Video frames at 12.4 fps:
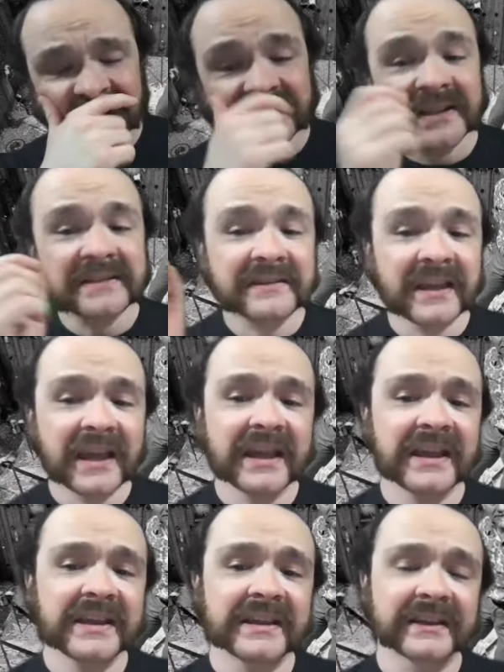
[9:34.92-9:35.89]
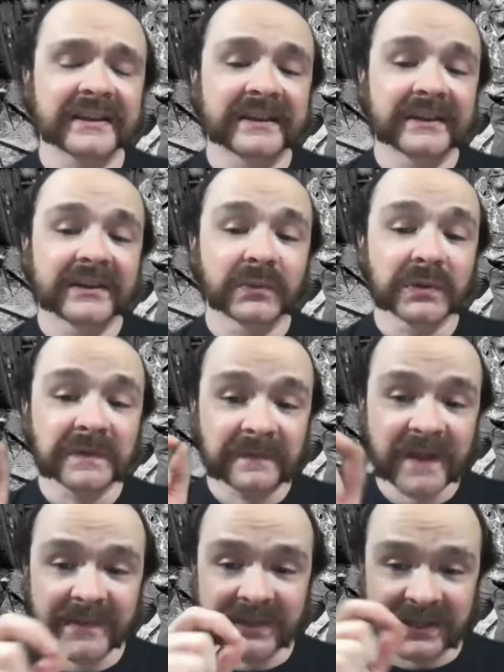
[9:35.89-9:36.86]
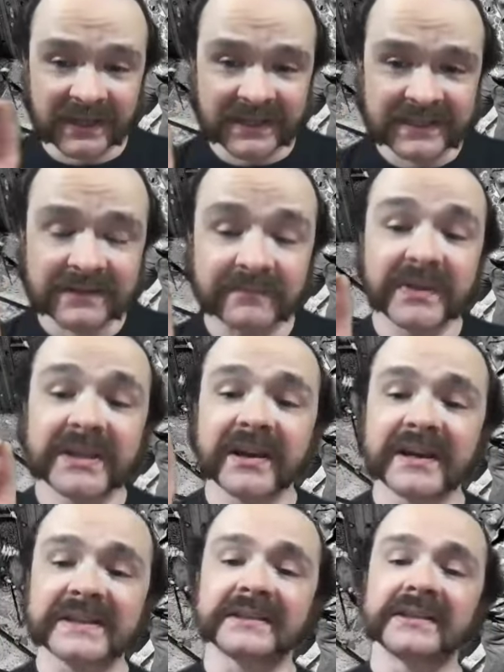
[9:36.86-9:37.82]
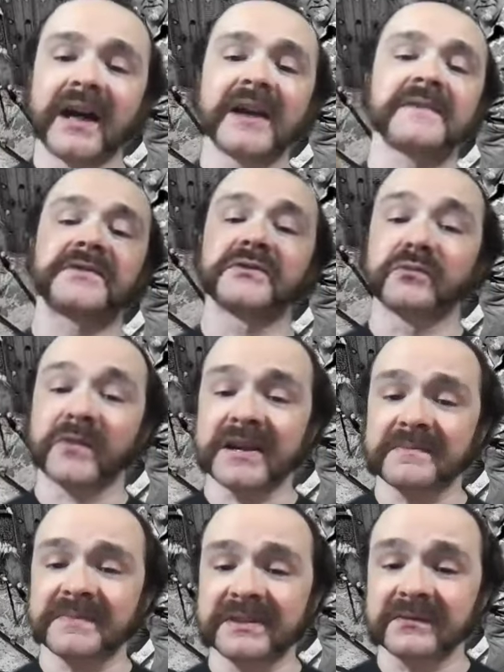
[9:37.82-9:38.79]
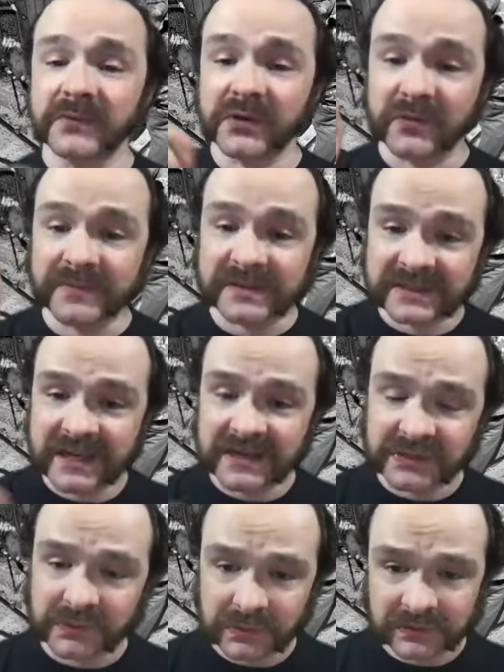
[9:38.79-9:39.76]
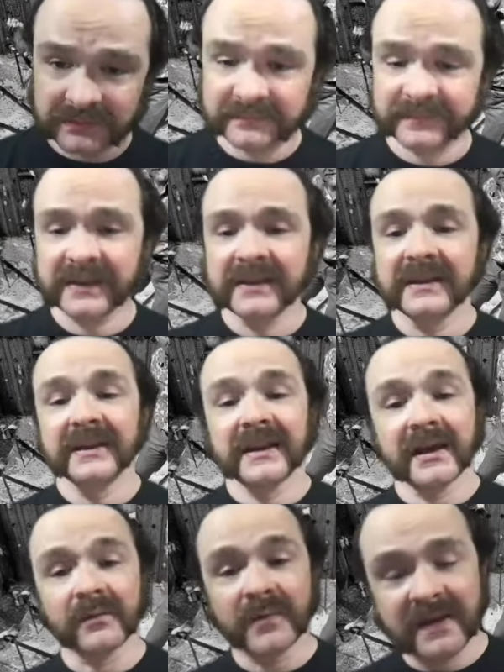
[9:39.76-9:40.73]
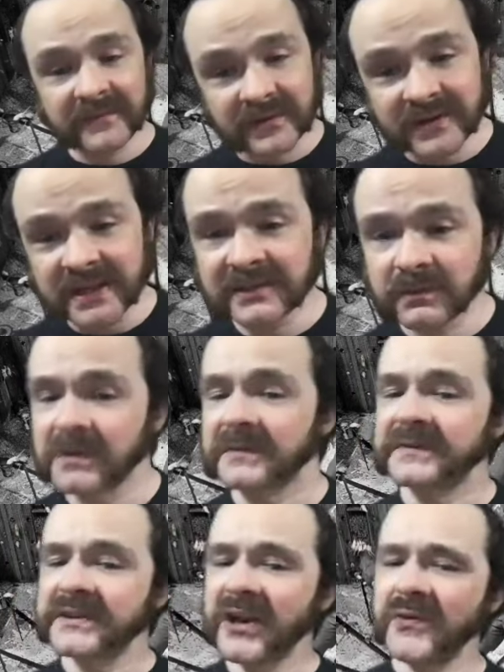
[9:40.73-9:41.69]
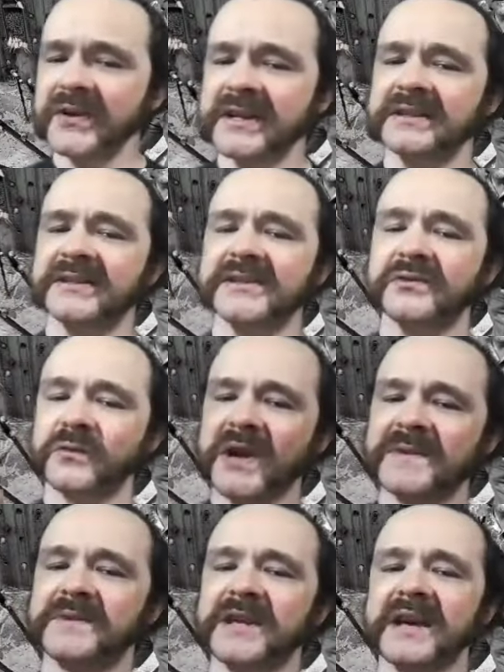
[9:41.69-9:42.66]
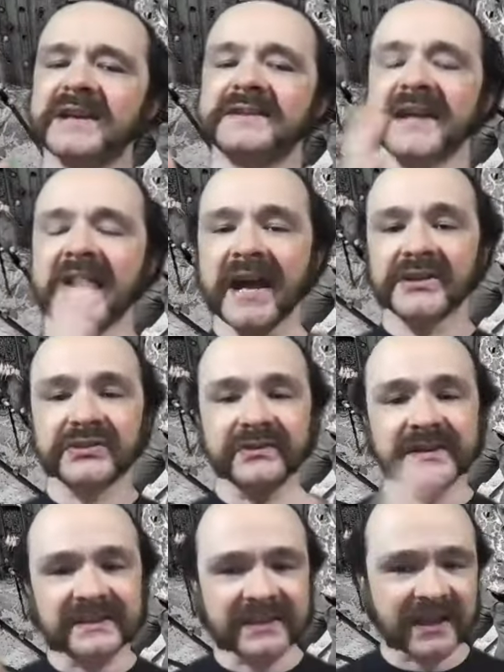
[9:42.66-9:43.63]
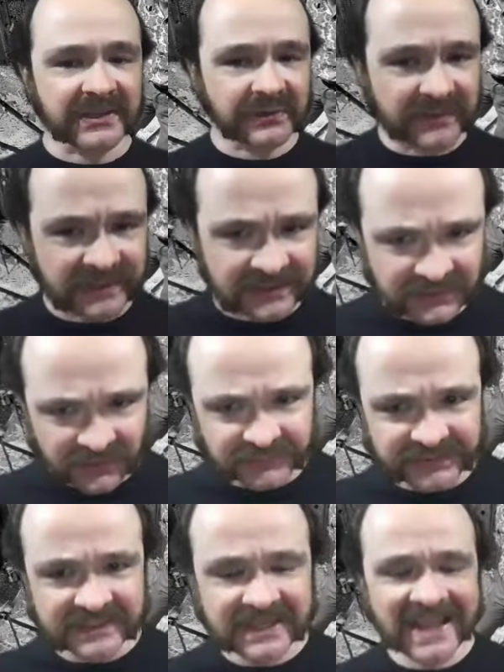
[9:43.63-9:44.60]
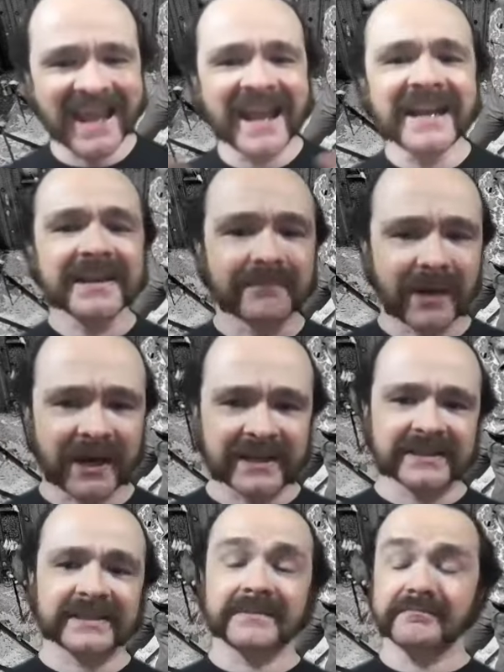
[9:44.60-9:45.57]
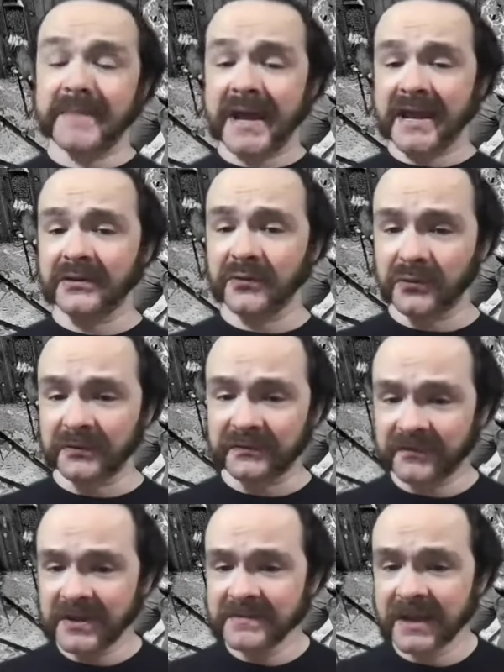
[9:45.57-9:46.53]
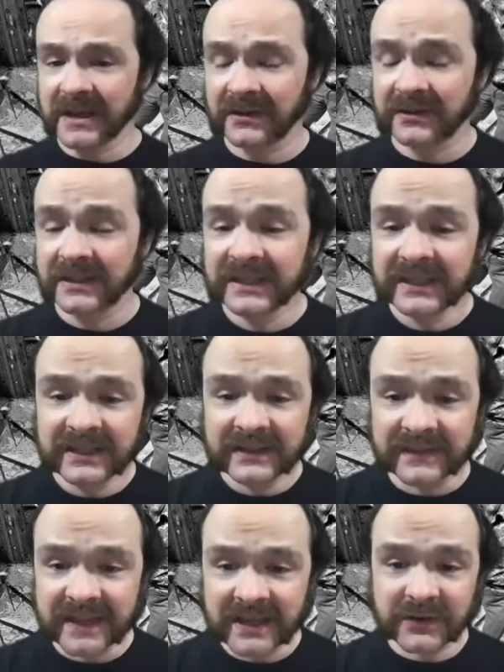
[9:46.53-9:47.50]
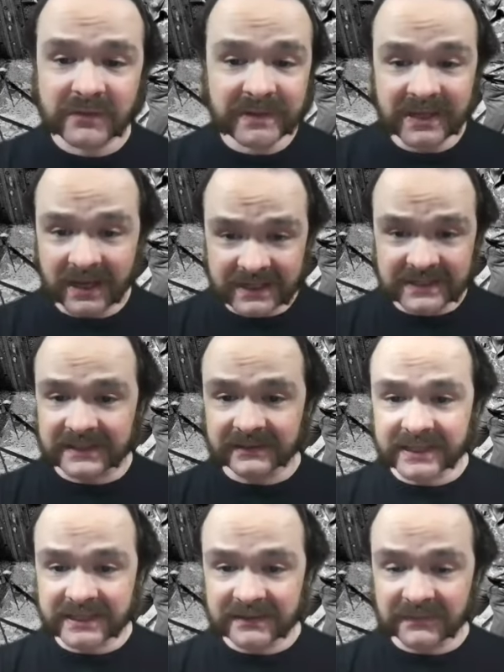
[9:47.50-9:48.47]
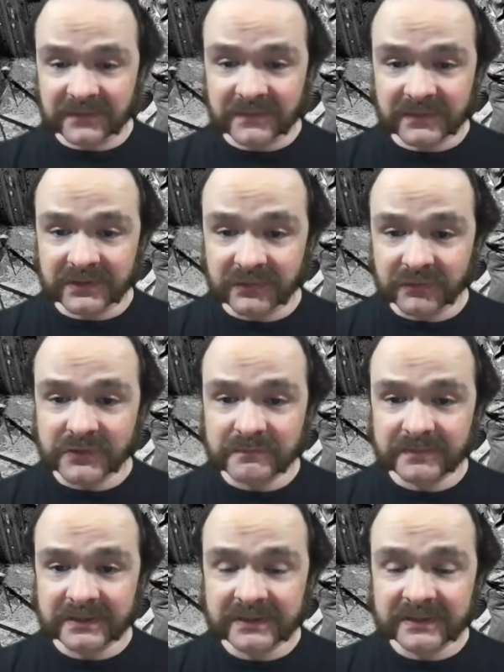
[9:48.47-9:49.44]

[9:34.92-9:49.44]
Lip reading: that they were feminized because a lot of the rapes were homosexual. However, it's worth noting that the rape gangs actually sexually assaulted any mice, male or female, that could be isolated from the group